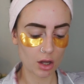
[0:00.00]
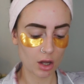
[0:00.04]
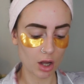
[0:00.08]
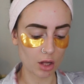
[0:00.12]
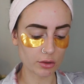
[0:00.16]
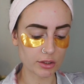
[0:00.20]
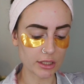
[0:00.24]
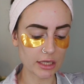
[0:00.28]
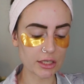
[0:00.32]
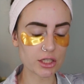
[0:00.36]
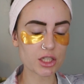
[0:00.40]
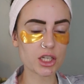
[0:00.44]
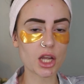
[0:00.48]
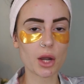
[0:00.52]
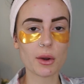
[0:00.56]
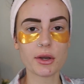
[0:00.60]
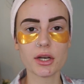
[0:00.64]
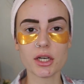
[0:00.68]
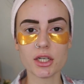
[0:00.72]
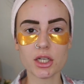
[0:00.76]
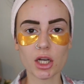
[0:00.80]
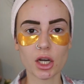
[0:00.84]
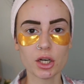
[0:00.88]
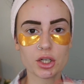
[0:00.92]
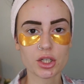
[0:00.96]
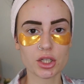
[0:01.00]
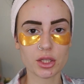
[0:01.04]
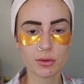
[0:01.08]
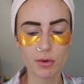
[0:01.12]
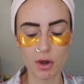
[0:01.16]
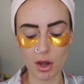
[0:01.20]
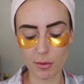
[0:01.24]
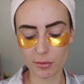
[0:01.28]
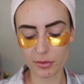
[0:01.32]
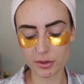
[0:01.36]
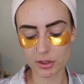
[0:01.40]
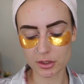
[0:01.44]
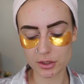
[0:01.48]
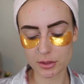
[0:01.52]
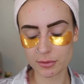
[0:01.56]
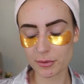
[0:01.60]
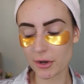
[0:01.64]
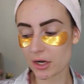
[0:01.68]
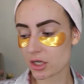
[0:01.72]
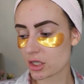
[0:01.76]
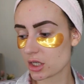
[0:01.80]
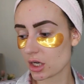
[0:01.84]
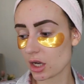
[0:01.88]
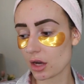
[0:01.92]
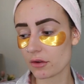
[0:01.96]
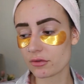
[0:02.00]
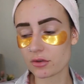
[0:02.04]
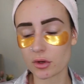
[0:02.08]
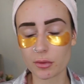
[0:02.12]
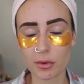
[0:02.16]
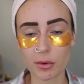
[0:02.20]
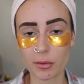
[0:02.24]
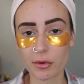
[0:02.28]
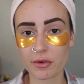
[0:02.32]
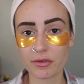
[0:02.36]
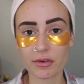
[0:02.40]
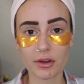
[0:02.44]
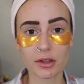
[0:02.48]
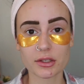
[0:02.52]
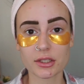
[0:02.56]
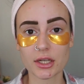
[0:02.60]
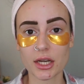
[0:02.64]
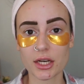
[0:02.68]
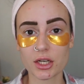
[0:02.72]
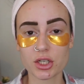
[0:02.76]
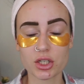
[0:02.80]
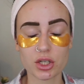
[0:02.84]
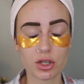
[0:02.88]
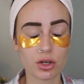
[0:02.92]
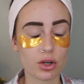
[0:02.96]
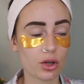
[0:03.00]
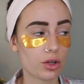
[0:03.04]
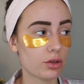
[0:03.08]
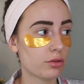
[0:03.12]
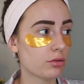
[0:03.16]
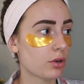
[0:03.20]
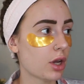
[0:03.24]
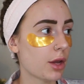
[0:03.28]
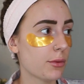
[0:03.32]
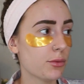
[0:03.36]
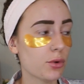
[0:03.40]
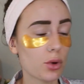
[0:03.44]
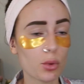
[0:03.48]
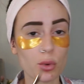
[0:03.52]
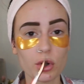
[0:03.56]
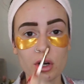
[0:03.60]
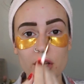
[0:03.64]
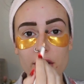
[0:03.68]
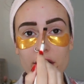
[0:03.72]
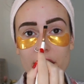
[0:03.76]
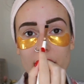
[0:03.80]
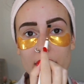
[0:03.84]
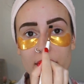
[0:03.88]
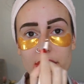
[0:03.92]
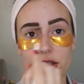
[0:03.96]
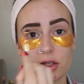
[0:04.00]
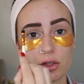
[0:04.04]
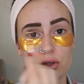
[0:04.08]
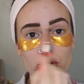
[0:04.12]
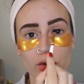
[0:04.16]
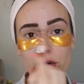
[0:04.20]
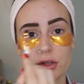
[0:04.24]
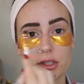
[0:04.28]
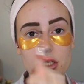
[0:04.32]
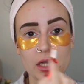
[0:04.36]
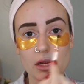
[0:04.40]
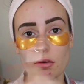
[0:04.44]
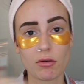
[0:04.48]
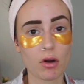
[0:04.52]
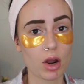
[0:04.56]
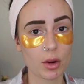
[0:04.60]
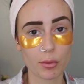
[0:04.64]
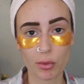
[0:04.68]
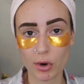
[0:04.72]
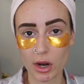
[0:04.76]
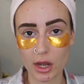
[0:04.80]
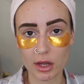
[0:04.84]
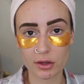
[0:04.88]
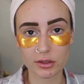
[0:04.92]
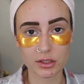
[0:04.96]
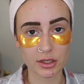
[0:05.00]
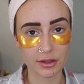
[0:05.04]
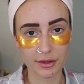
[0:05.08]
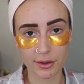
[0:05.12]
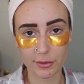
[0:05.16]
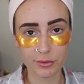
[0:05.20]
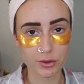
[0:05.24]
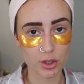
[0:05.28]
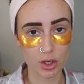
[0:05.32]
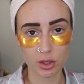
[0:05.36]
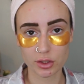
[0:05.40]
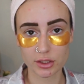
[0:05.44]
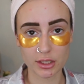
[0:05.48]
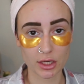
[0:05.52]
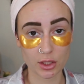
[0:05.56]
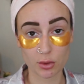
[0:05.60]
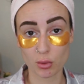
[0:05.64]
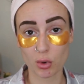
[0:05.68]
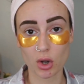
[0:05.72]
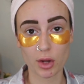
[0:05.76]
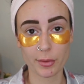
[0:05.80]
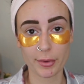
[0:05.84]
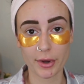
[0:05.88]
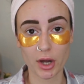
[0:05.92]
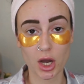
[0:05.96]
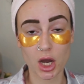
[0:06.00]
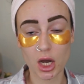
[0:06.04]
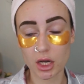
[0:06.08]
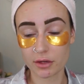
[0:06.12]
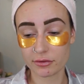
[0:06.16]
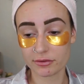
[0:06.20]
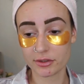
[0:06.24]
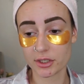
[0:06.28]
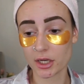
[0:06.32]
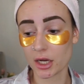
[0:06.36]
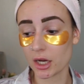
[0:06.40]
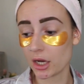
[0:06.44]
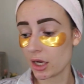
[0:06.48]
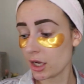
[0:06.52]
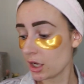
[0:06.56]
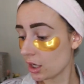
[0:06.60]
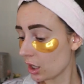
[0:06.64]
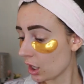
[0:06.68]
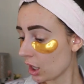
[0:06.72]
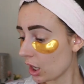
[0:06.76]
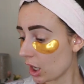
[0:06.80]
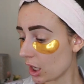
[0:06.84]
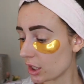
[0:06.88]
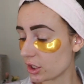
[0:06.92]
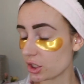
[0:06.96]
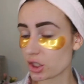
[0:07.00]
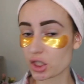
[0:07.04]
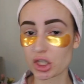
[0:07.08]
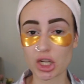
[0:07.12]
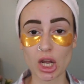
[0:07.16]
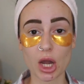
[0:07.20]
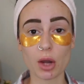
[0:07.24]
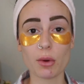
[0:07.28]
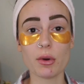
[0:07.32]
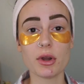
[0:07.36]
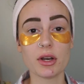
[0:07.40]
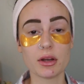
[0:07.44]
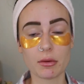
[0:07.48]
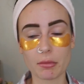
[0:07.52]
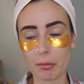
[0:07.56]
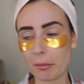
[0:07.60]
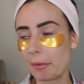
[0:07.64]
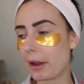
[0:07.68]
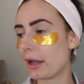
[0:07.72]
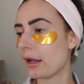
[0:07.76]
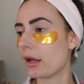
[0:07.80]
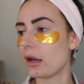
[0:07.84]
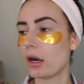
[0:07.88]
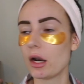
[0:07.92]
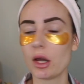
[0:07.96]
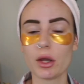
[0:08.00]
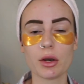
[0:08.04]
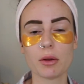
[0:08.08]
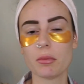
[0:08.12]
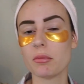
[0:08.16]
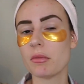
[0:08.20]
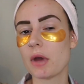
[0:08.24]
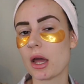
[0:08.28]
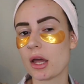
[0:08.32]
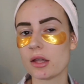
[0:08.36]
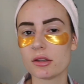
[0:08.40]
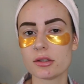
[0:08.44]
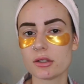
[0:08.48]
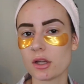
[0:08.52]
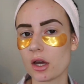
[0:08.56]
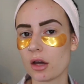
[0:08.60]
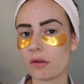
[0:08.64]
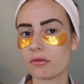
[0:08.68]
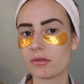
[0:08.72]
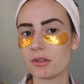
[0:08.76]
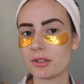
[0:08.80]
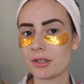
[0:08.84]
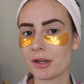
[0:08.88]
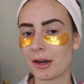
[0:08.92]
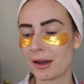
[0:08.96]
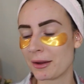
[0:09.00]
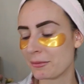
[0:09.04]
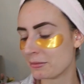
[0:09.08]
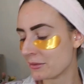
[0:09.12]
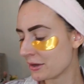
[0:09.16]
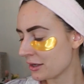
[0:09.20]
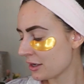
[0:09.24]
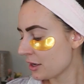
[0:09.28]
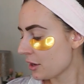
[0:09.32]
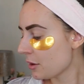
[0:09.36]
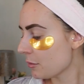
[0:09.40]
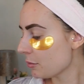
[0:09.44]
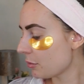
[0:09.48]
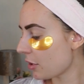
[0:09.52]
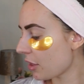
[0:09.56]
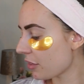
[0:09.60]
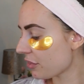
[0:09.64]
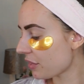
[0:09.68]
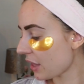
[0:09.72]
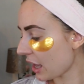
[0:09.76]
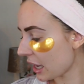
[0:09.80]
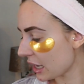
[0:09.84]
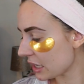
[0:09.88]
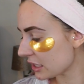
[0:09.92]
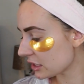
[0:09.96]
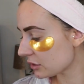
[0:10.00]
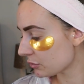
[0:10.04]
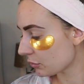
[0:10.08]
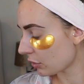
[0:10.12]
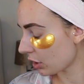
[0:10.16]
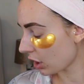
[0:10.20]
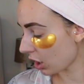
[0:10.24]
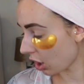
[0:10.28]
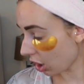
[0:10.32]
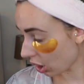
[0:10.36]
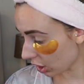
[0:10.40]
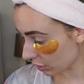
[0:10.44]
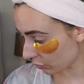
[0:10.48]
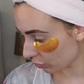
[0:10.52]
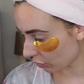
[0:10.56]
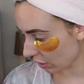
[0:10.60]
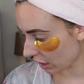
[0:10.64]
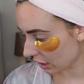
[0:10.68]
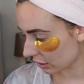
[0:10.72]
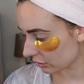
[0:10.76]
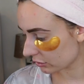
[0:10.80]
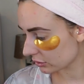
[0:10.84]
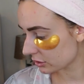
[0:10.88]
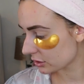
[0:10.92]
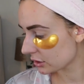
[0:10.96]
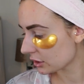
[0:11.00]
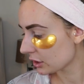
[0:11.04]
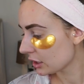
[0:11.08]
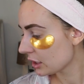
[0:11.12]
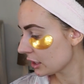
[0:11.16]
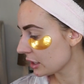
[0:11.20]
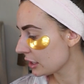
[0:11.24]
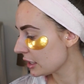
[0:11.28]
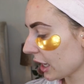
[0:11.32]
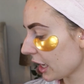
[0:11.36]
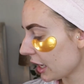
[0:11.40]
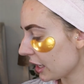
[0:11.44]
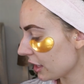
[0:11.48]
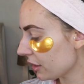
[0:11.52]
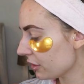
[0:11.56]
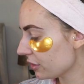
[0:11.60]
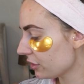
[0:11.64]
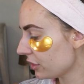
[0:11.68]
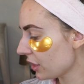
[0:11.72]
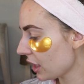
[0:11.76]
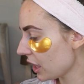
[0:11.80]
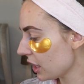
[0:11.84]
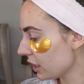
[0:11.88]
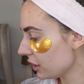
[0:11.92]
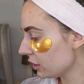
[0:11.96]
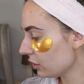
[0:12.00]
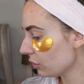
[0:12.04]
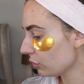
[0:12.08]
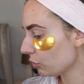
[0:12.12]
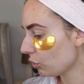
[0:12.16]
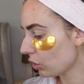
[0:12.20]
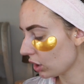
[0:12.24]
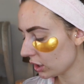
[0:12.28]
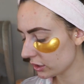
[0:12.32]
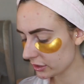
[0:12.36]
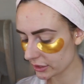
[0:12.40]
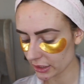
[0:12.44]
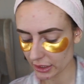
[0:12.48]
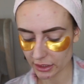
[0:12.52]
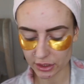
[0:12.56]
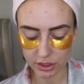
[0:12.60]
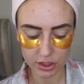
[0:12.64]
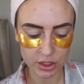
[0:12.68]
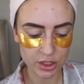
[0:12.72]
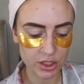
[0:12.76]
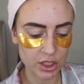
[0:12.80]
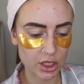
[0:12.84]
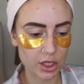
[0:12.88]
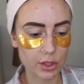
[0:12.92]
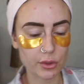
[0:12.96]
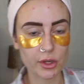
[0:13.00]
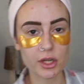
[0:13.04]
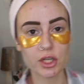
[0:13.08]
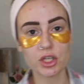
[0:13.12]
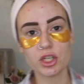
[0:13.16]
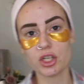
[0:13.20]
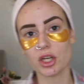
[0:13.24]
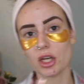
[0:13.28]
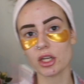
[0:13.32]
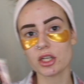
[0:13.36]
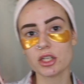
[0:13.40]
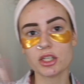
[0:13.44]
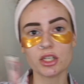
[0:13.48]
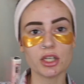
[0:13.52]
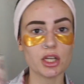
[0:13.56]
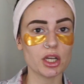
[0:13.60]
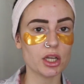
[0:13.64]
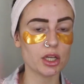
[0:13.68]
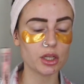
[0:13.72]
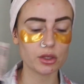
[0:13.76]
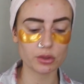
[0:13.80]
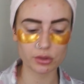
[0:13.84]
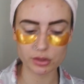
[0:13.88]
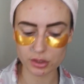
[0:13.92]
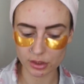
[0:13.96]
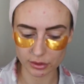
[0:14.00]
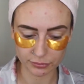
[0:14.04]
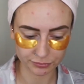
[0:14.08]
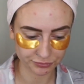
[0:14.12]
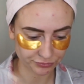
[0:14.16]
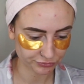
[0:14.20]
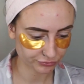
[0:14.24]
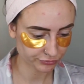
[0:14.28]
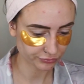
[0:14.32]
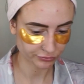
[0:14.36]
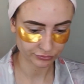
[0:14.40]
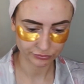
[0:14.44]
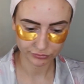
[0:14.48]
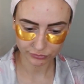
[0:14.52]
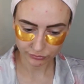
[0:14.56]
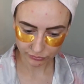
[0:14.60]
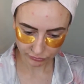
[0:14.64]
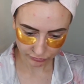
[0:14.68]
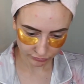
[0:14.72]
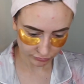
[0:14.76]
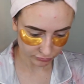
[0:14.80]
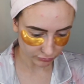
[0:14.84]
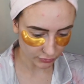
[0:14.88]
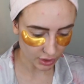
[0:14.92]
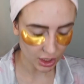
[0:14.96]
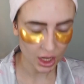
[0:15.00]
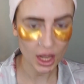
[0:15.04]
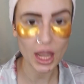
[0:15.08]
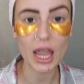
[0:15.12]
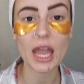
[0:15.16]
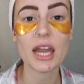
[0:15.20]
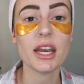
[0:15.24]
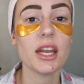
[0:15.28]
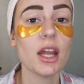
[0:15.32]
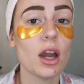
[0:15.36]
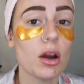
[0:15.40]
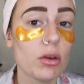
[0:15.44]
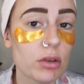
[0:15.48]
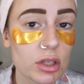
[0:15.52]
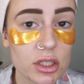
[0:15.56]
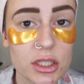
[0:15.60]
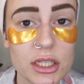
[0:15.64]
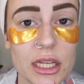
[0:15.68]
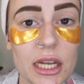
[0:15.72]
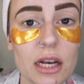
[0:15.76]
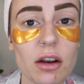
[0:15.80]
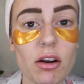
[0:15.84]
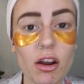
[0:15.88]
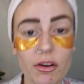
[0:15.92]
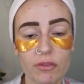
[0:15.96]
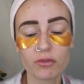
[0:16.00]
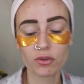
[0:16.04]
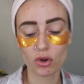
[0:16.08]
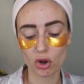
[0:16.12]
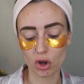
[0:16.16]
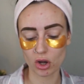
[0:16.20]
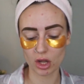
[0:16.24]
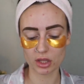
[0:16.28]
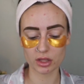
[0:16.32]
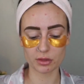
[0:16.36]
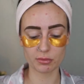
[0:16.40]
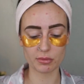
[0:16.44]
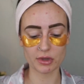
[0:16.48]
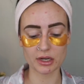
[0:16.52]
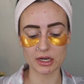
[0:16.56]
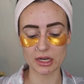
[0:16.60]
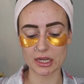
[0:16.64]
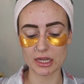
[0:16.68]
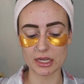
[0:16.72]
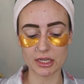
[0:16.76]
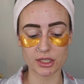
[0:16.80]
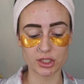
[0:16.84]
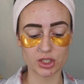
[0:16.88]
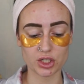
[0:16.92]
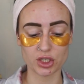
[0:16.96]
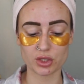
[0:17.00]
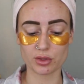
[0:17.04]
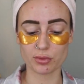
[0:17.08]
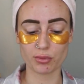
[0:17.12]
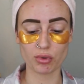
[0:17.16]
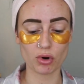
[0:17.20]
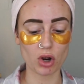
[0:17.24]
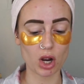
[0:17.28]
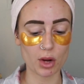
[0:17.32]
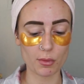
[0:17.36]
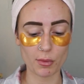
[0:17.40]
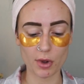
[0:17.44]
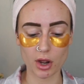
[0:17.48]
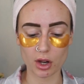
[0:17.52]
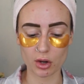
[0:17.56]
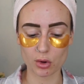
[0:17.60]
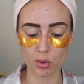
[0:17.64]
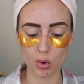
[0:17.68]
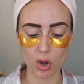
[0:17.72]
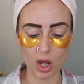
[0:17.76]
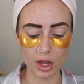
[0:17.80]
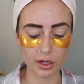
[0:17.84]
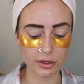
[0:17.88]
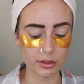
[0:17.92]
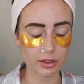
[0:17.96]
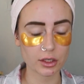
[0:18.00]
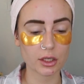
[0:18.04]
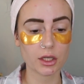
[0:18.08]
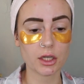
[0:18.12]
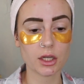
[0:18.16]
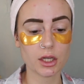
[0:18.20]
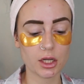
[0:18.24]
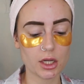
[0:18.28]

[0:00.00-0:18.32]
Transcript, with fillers: I tend to go in and touch them up, especially after I put my foundation on. I'm not one of these that joins their eyebrows and then knows how to wipe it after. I just go in and make a load of mess half the time. But that is my eyebrows. Okay, then what I tend to do is just use any old concealer I've got. At the minute it is just a Primark one.